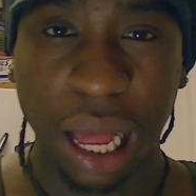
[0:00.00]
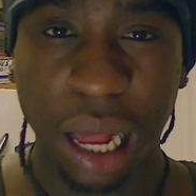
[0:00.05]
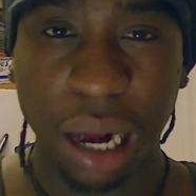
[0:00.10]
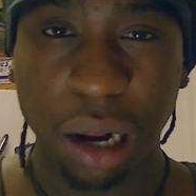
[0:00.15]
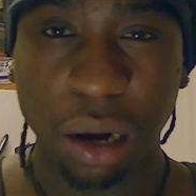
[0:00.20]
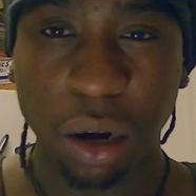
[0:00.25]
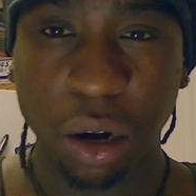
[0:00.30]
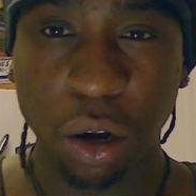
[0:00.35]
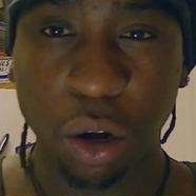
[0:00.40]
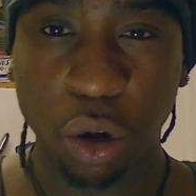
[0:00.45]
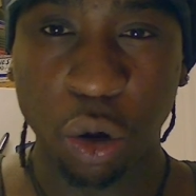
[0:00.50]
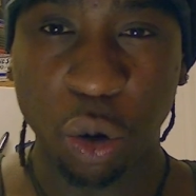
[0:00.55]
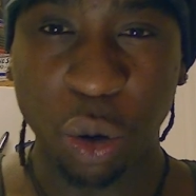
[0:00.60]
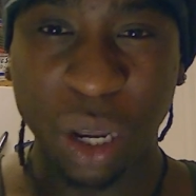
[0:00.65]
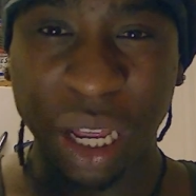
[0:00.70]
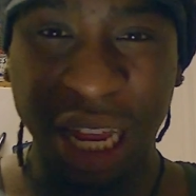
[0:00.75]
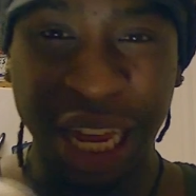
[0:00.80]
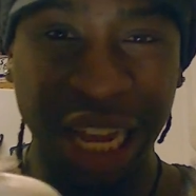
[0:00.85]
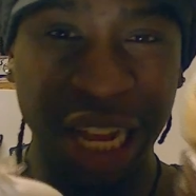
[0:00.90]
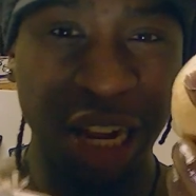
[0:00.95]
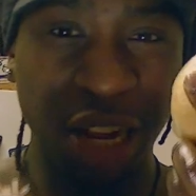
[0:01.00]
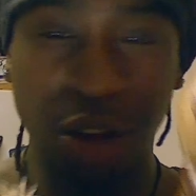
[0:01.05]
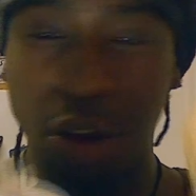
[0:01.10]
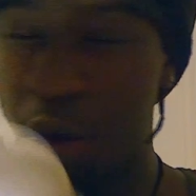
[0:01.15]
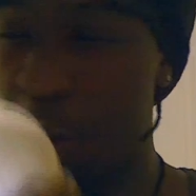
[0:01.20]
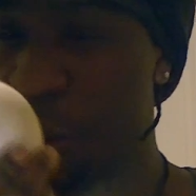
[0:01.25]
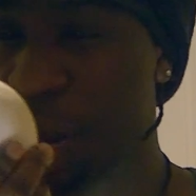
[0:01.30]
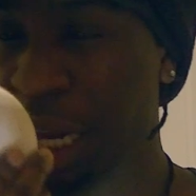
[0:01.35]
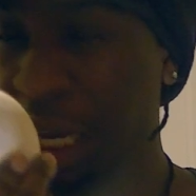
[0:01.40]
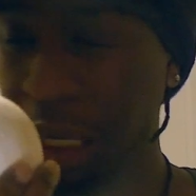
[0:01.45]
I don't know, yellow
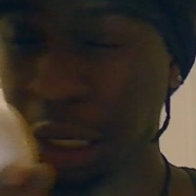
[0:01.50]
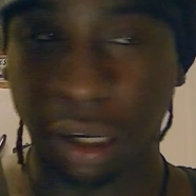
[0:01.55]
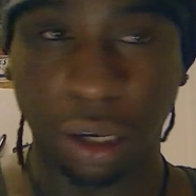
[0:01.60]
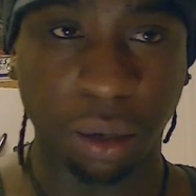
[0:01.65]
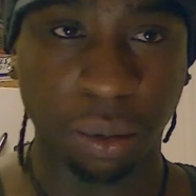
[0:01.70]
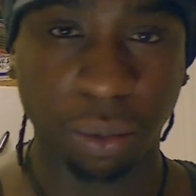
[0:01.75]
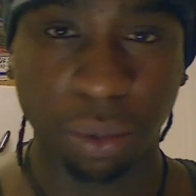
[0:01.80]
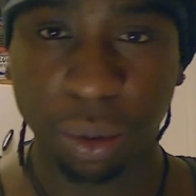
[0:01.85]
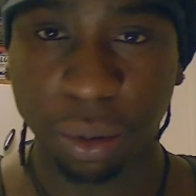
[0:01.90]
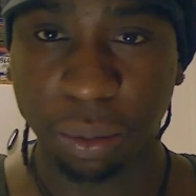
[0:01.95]
or white.